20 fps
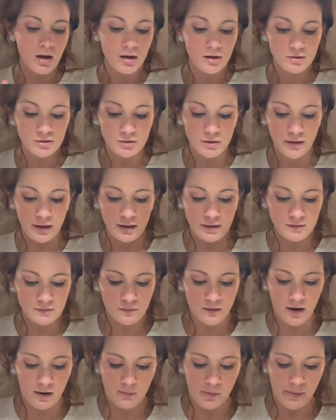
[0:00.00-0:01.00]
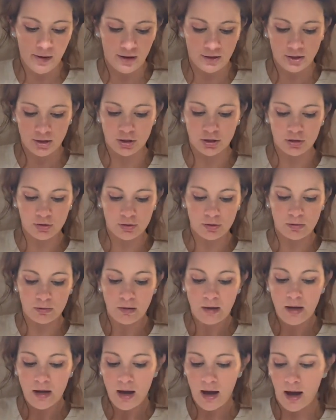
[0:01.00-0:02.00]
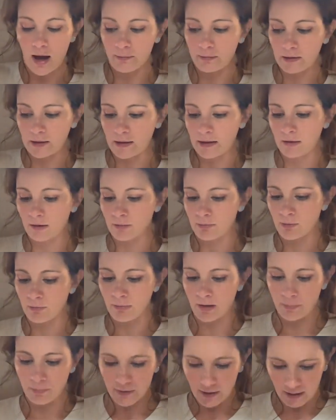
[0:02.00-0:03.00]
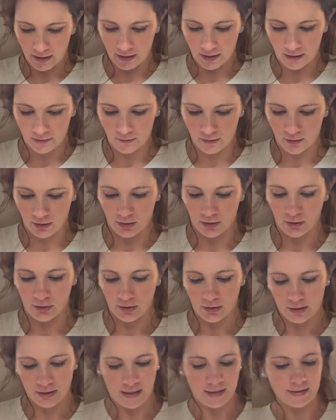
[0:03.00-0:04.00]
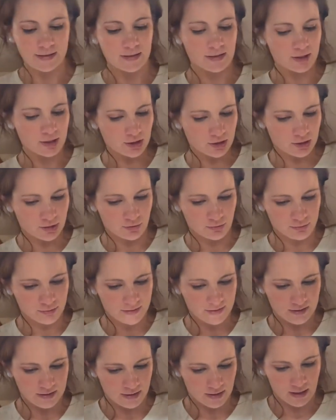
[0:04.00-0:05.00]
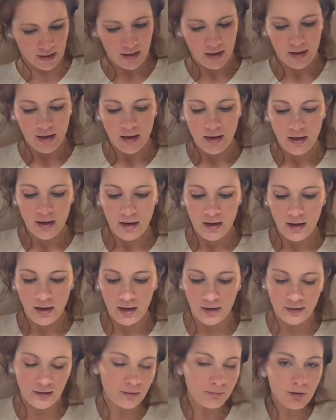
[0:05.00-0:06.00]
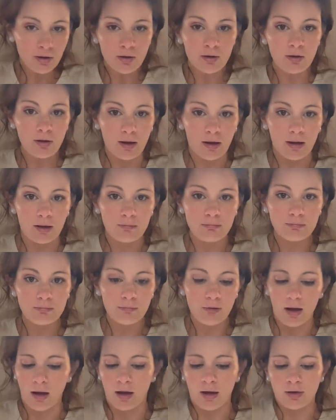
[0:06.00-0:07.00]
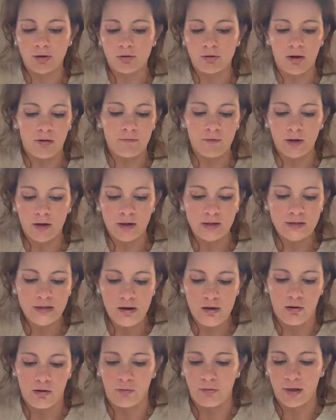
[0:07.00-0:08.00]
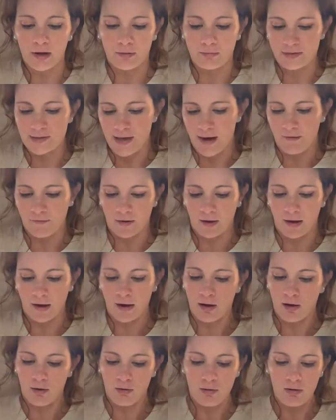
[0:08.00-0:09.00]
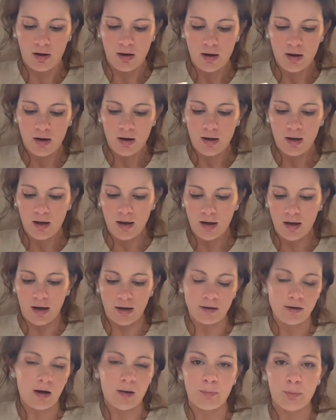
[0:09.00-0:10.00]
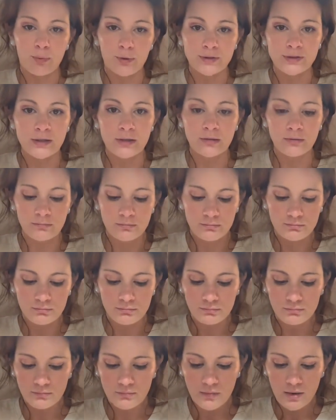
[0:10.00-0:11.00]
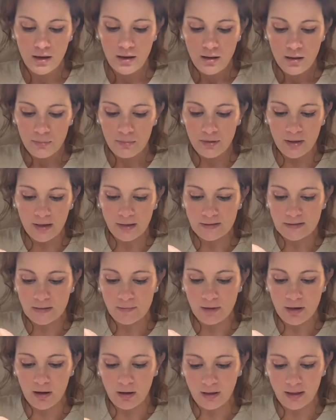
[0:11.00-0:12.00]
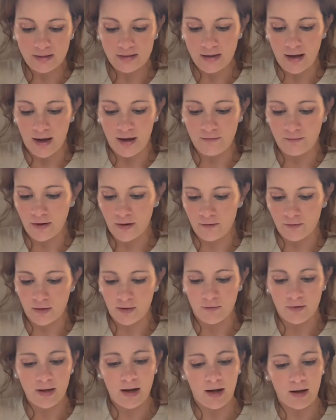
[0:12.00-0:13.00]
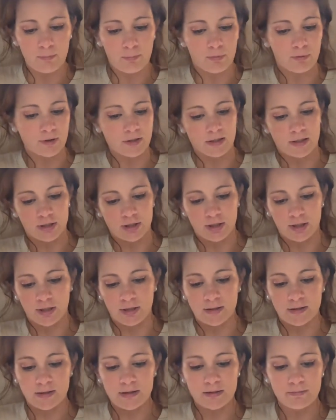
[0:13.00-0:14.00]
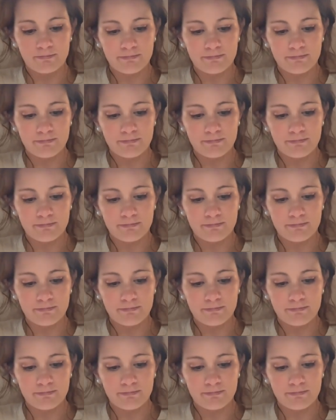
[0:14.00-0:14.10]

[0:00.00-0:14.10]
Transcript: So that is what I'm about to do. I'm going to get them on my pan. They're going to look nice and cutesy. And then I'm going to cook it. And you're never going to tell that it was Laughing Cow and not boursin. Because, to be honest, I've never even had boursin cheese.